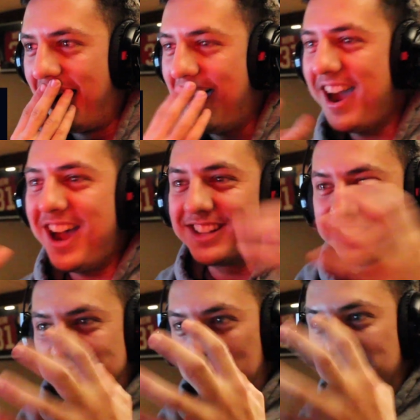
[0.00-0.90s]

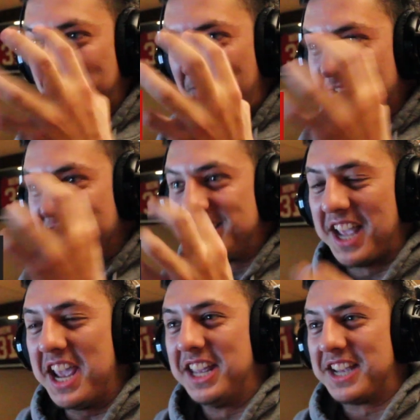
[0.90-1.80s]
Ah, give me a fucking
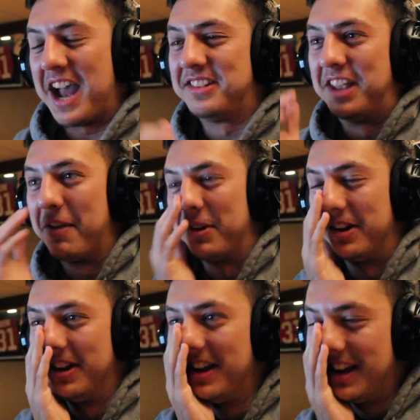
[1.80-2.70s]
date. God damn
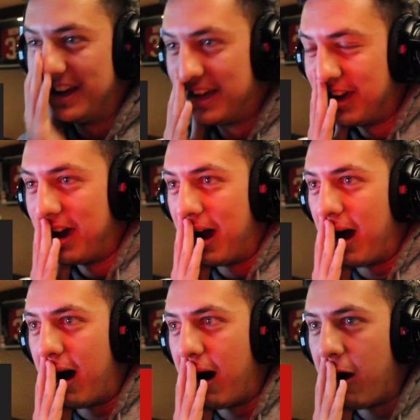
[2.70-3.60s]
it.
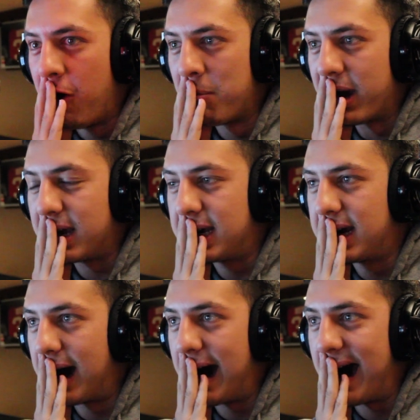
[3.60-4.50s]
Oh my
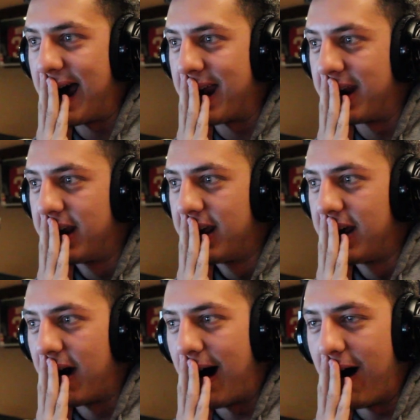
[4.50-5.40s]
god.
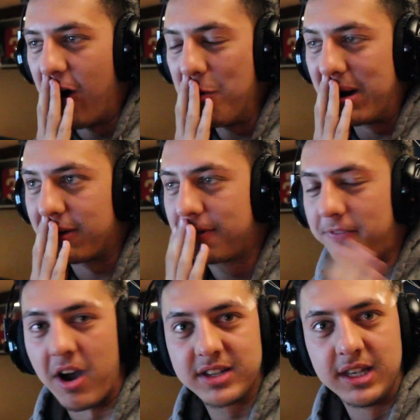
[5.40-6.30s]
Oh my
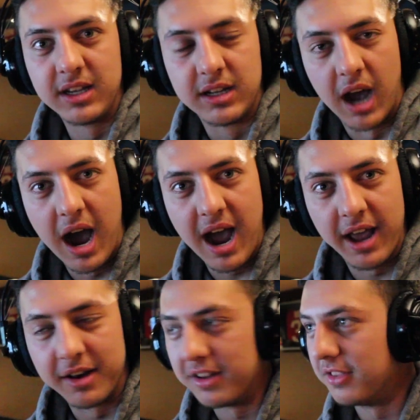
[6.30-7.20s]
fucking
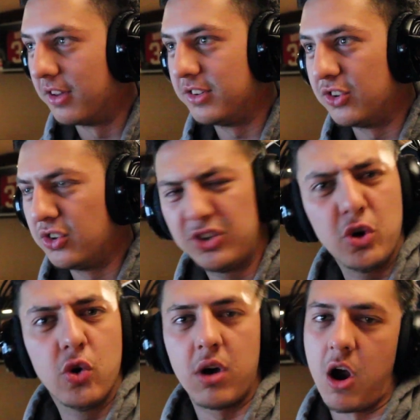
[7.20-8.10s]
god.
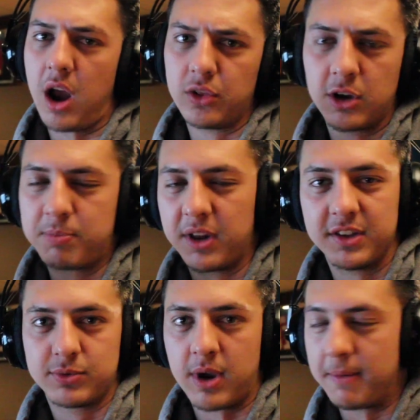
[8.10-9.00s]
You all right, look, put
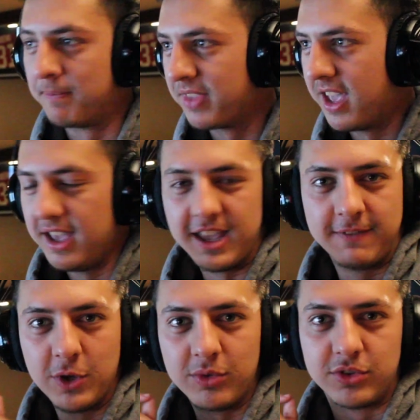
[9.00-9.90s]
it this way.
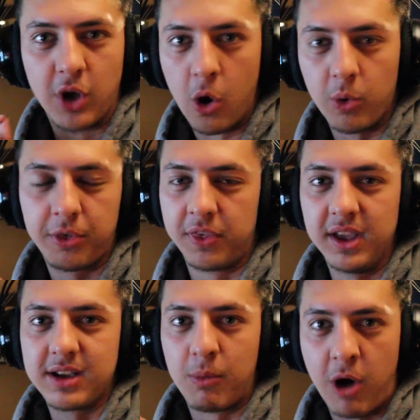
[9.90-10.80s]
If you don't
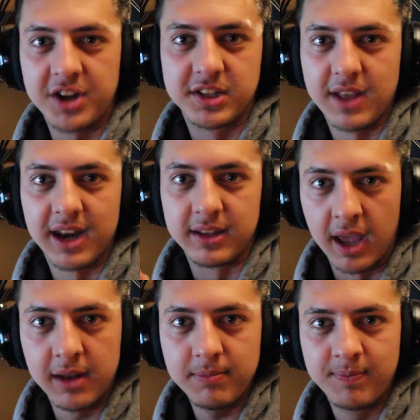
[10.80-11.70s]
think I'm watching that
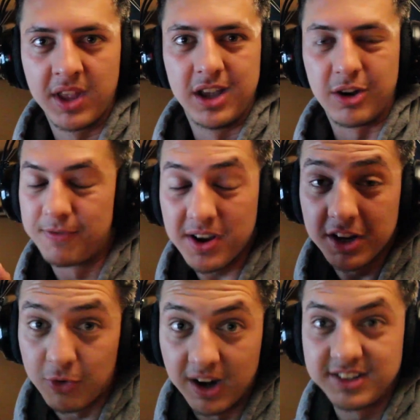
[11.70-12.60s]
again, you're
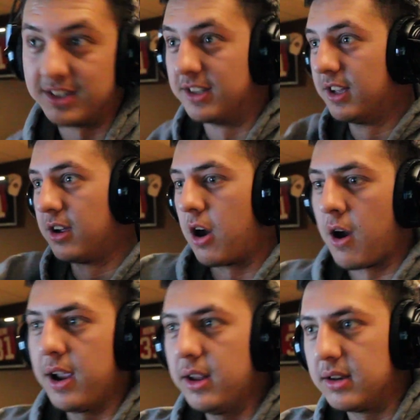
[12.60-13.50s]
fucking crazy.
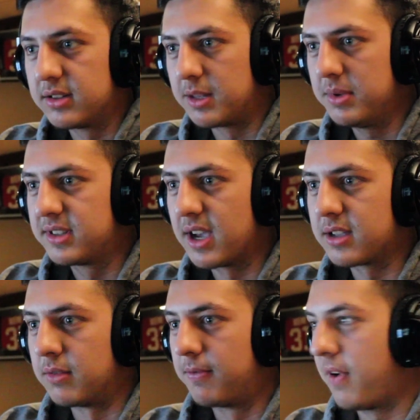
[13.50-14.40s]
All right? Just give me a
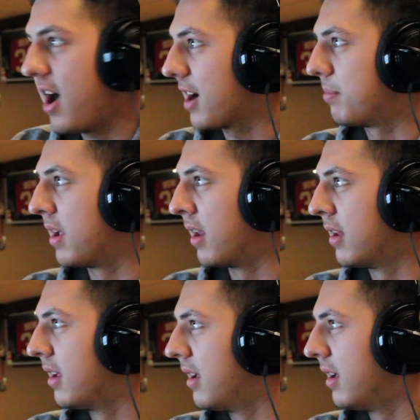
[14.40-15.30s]
second. Fuck,
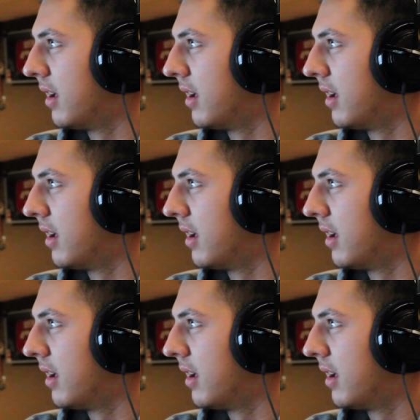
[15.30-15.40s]
man.